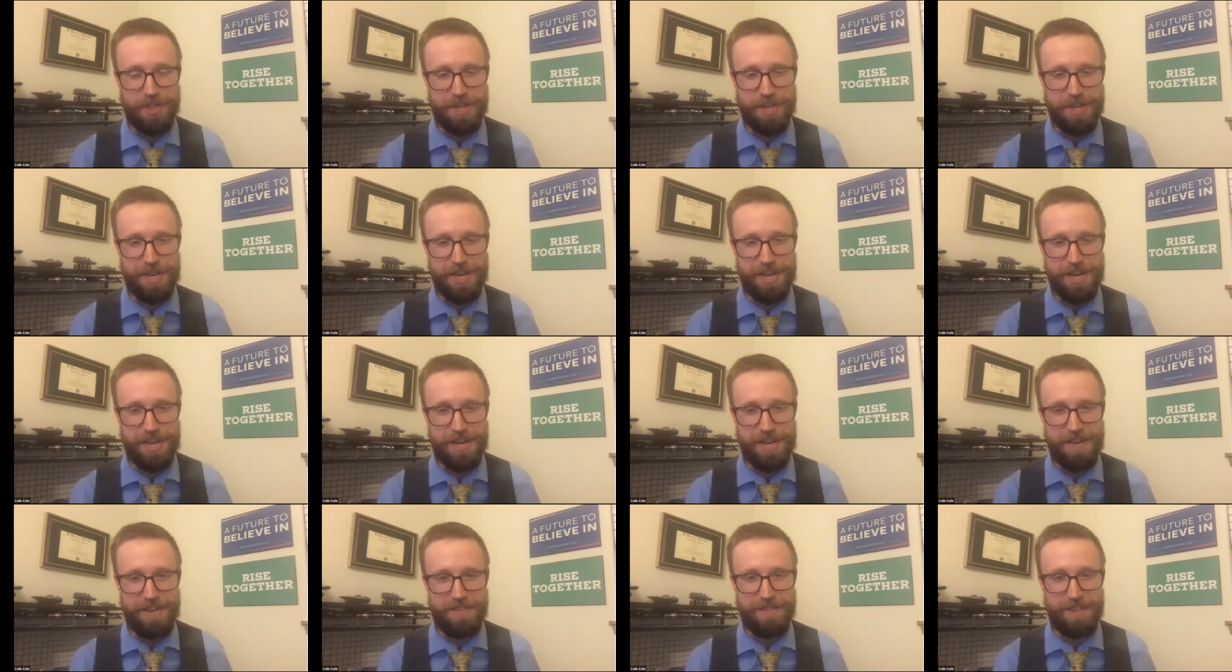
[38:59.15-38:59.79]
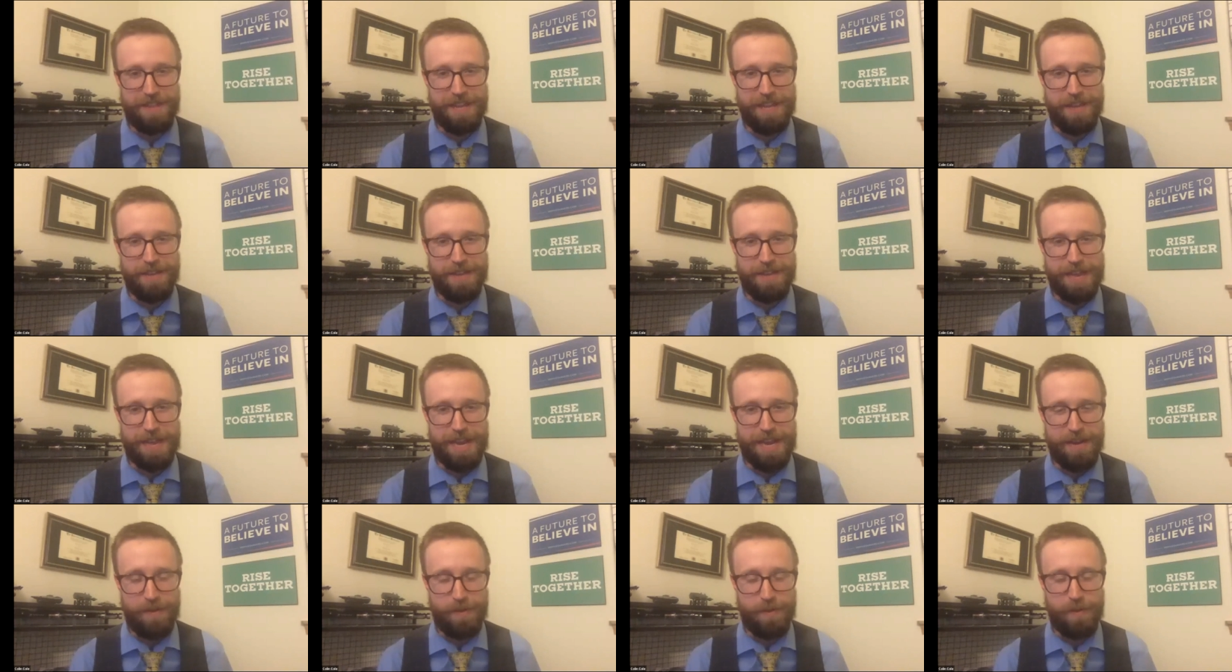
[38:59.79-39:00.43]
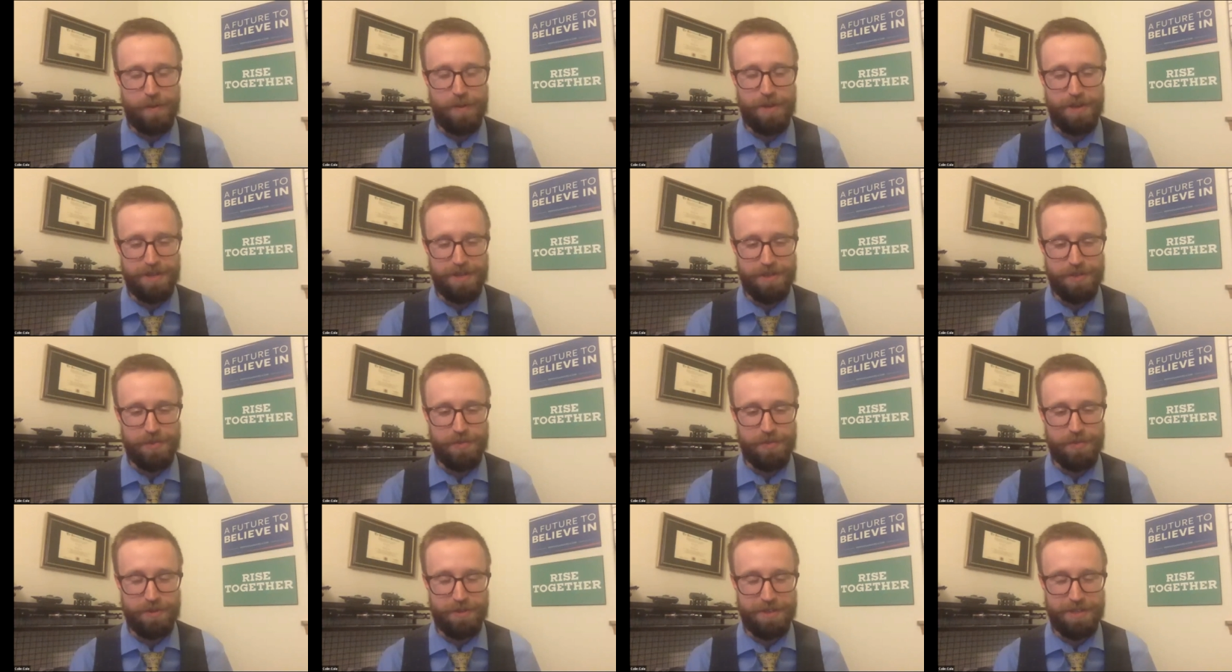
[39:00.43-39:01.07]
That was
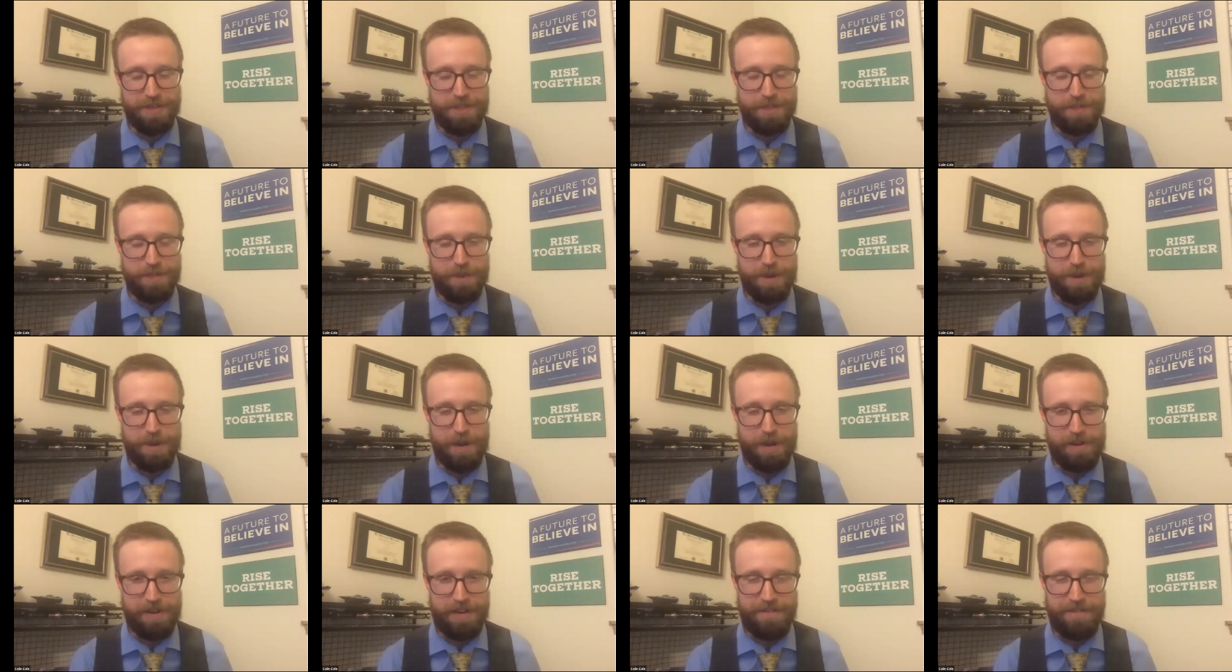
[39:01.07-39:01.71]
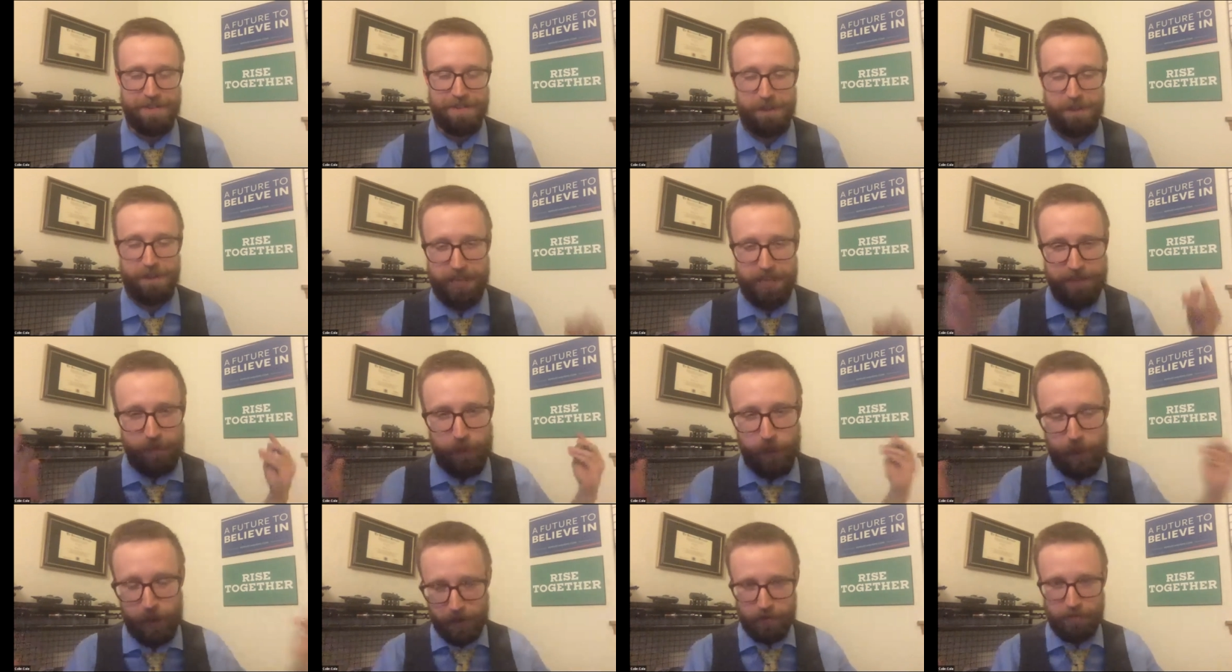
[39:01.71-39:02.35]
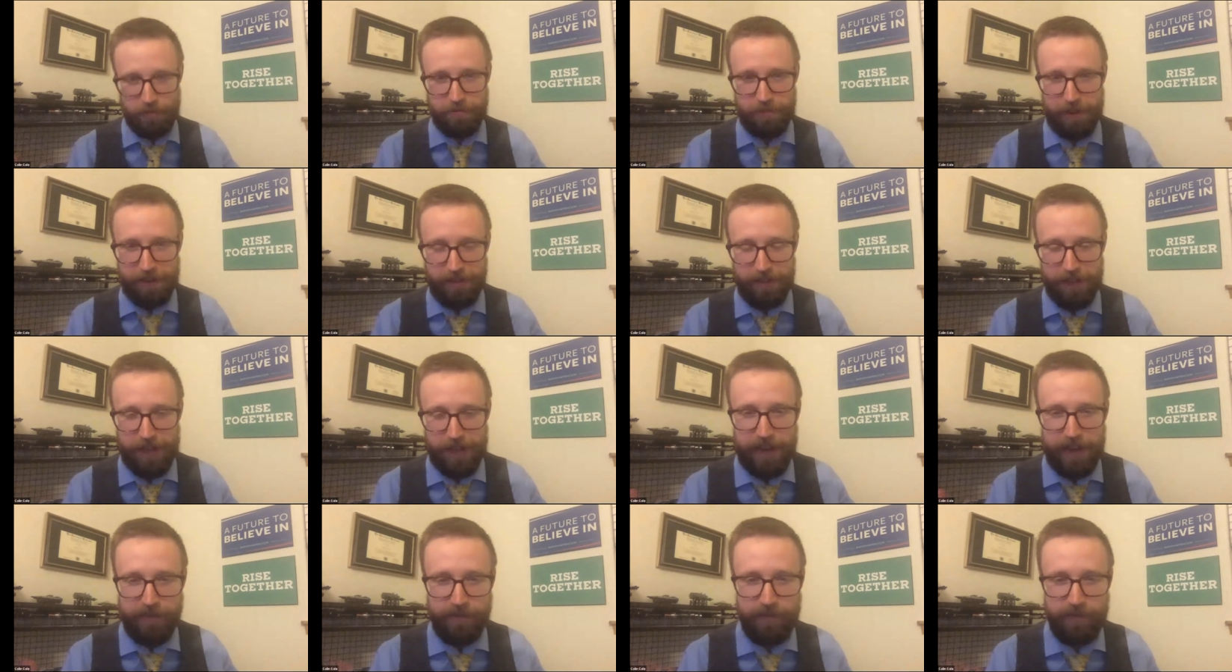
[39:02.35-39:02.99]
really inspiring. I feel like if we were in a
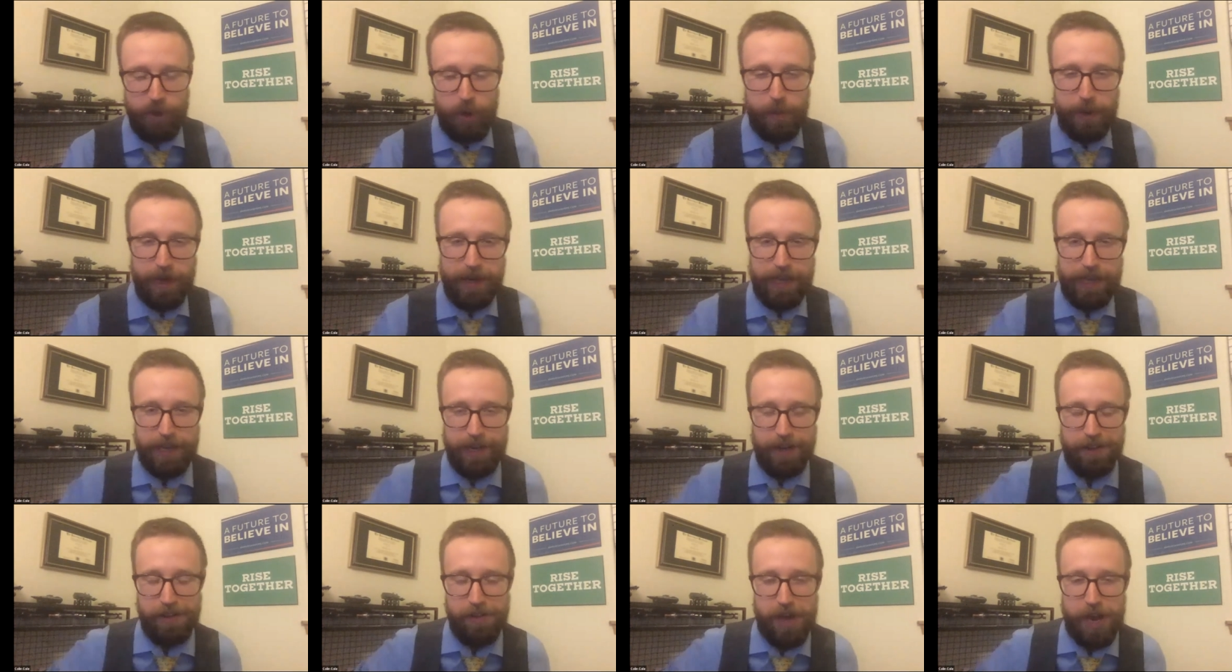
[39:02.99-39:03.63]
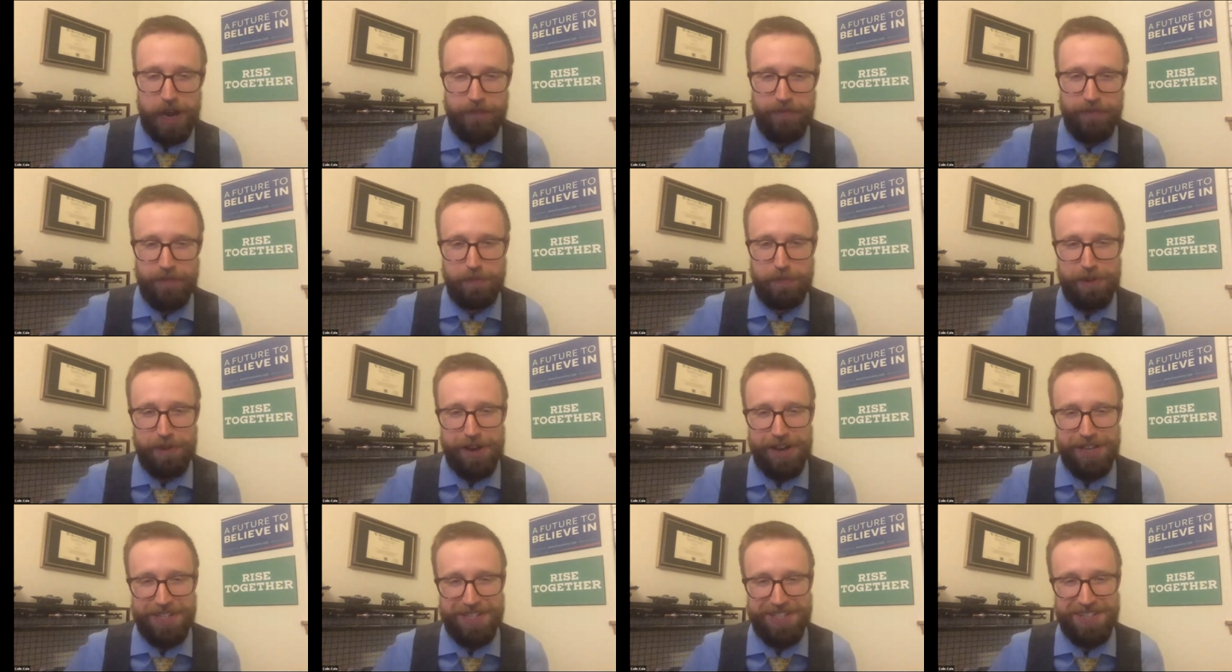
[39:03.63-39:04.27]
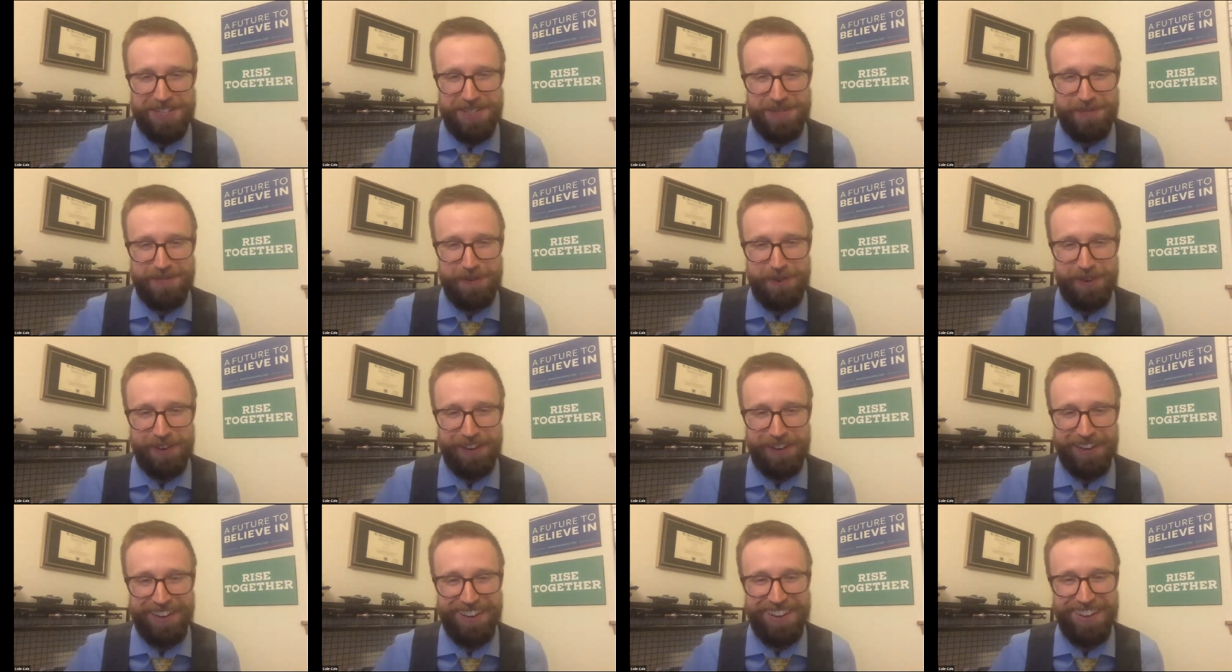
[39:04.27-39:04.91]
live room, we'd get a lot of applause at this
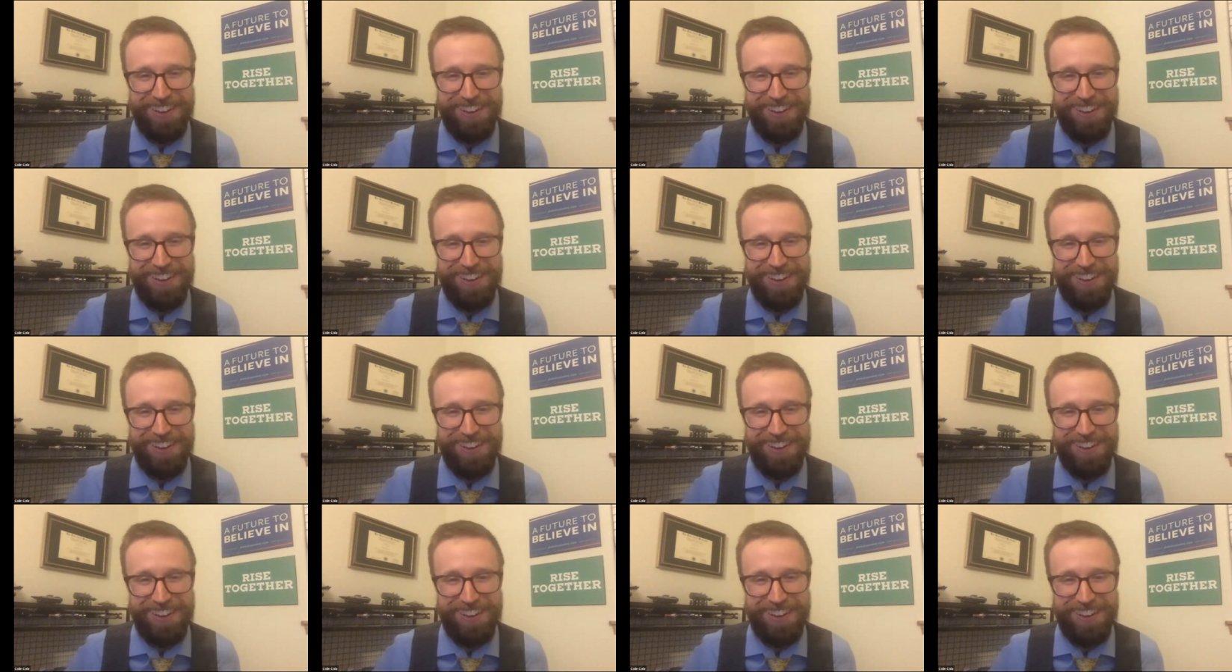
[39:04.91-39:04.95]
point.